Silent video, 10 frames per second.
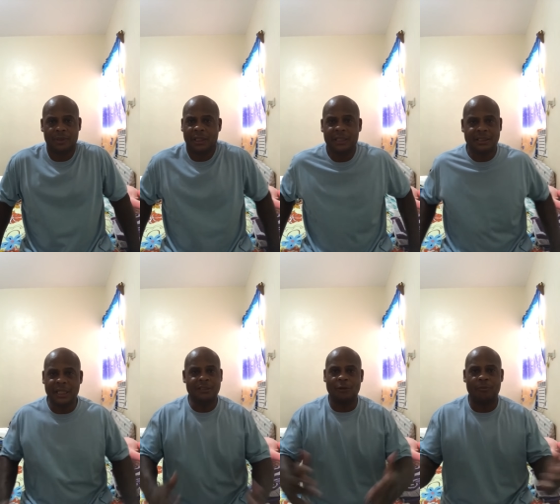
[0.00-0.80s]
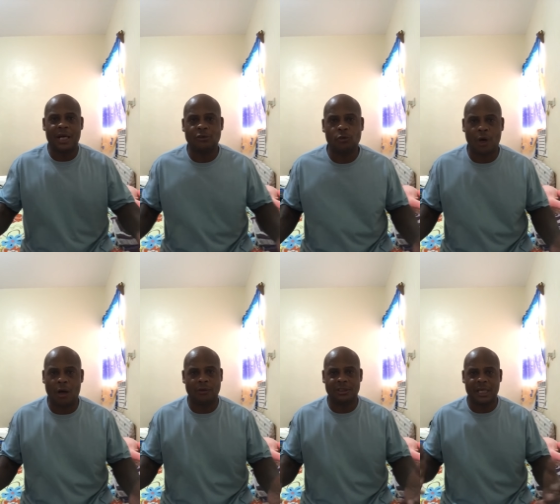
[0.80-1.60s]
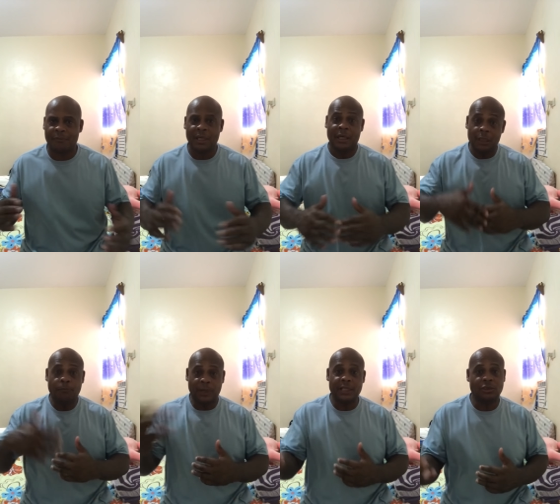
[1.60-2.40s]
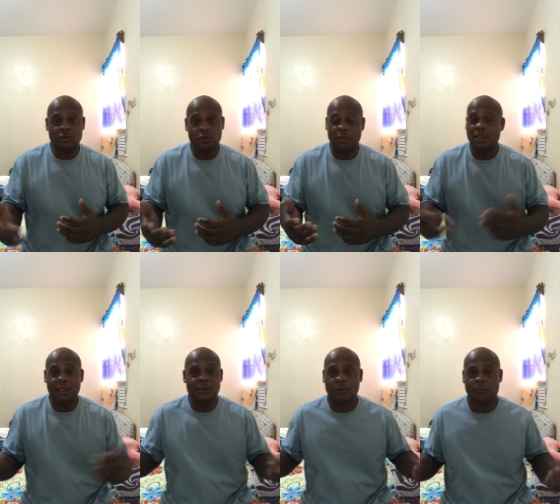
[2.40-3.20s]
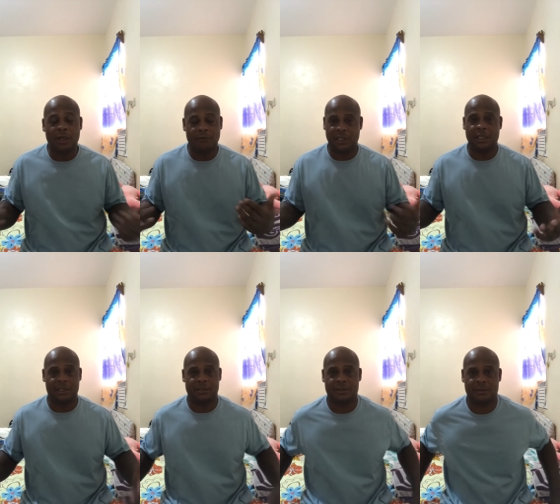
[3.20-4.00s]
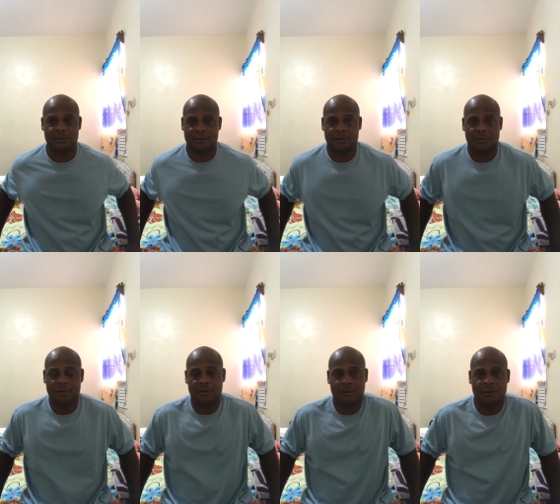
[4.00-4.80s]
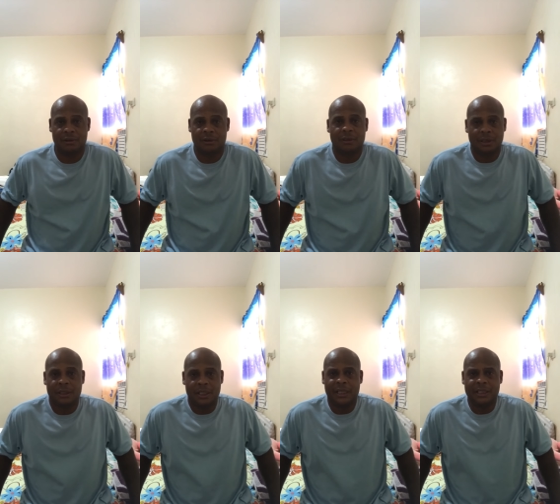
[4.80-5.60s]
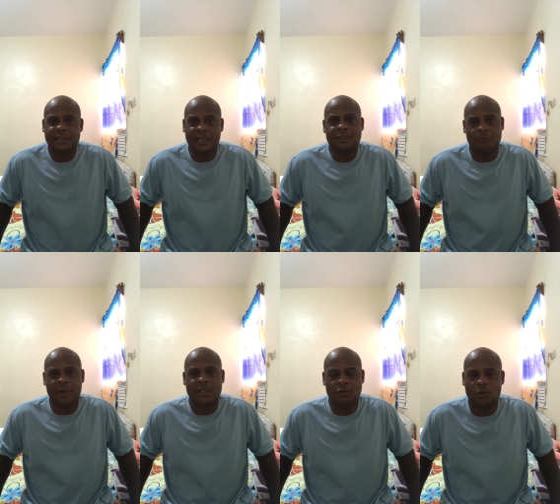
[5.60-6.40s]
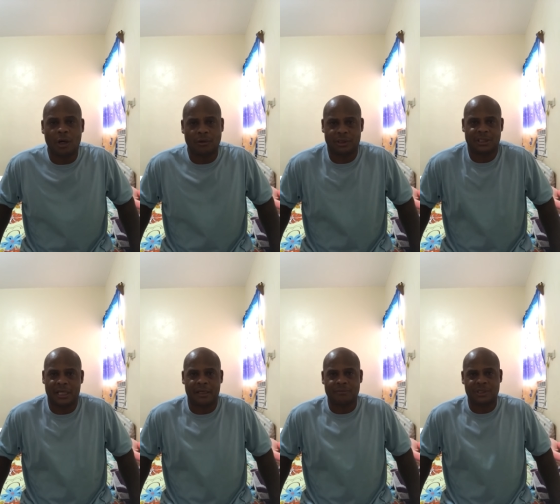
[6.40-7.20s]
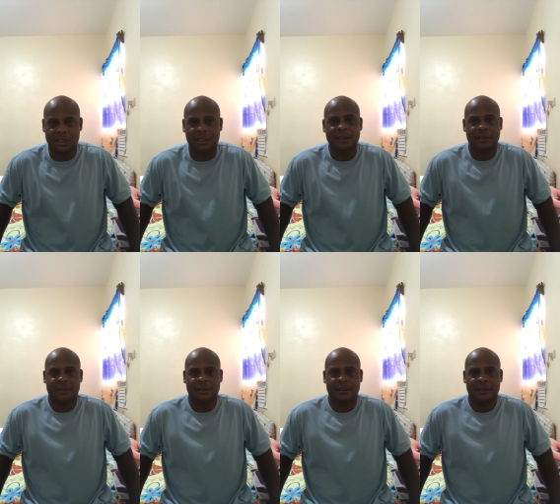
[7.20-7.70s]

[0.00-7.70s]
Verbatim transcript: He thinks about you all the time. He places your needs above his. Yeah, he thinks about you all the time, see?